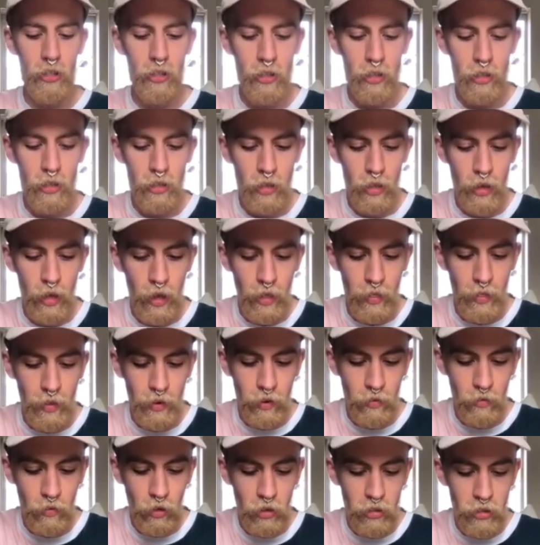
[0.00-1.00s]
And then you've got
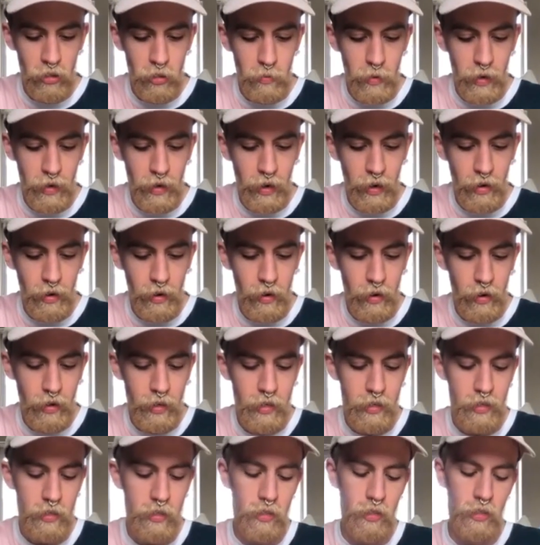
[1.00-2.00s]
to make a
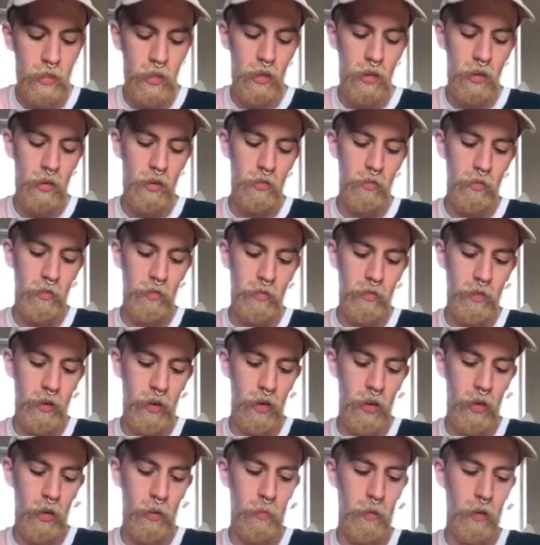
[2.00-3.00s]
nice, firm
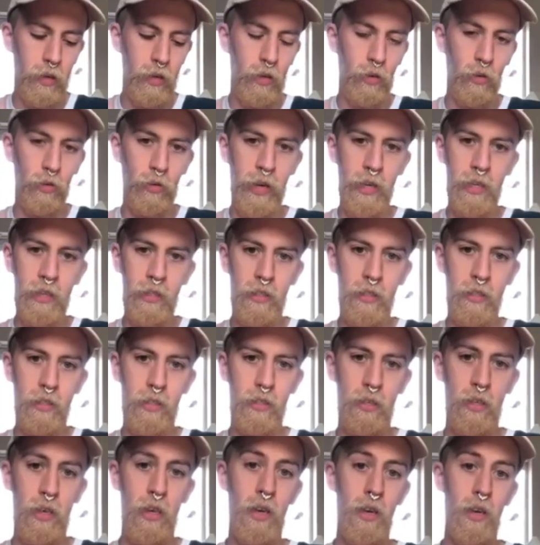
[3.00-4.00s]
crease.
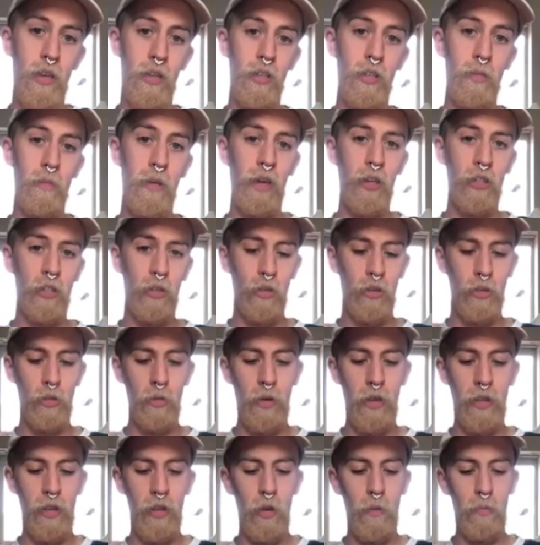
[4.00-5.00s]
So make sure as well that you
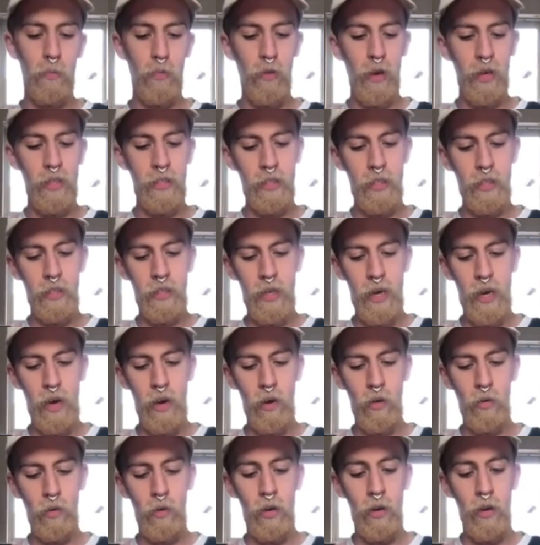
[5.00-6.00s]
press it down
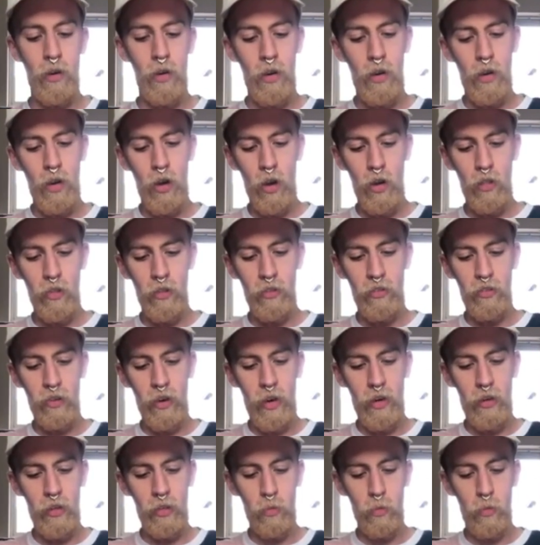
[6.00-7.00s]
on the side as
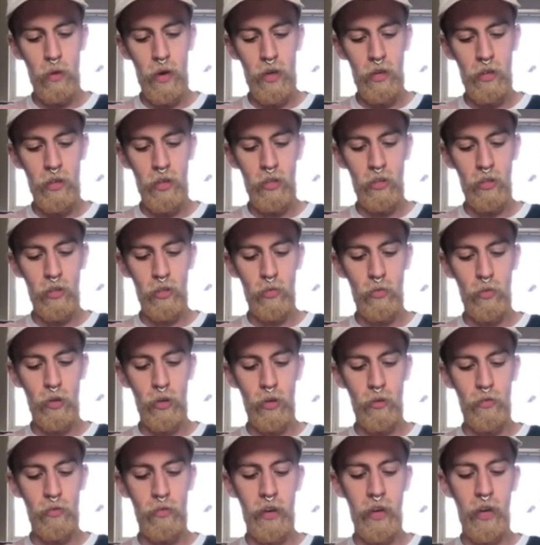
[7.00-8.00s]
well. You can just run your
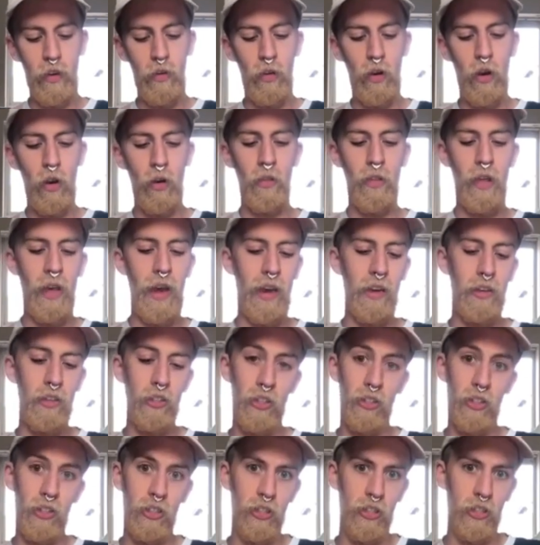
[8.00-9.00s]
finger along the edge
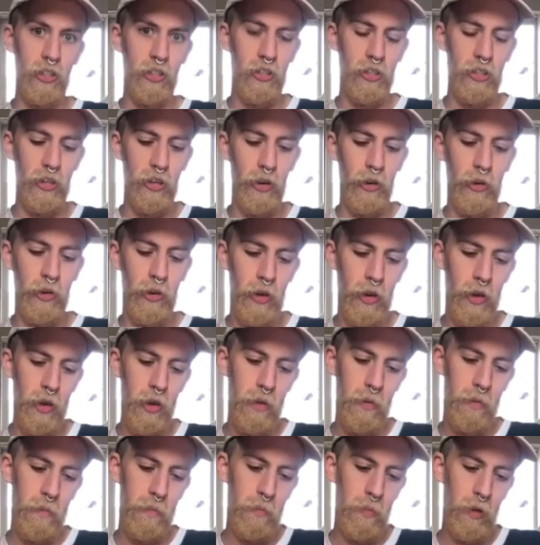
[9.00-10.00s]
just to
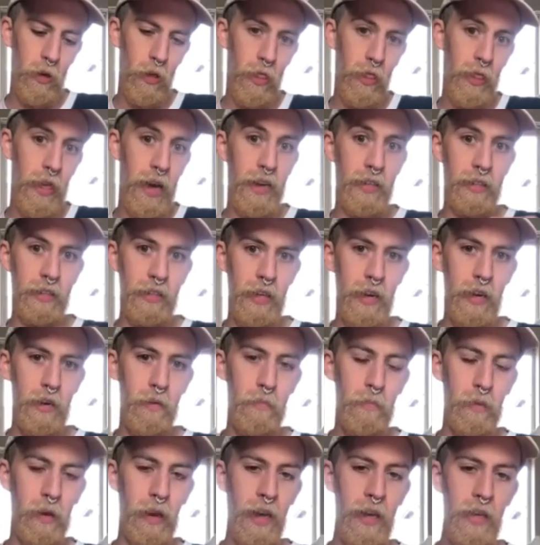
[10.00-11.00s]
put that in
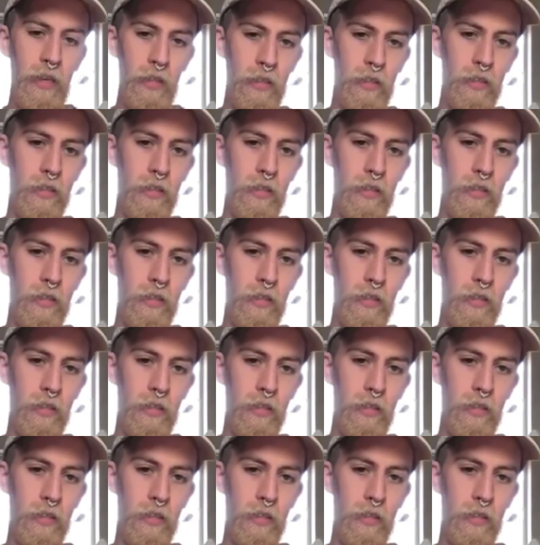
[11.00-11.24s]
place.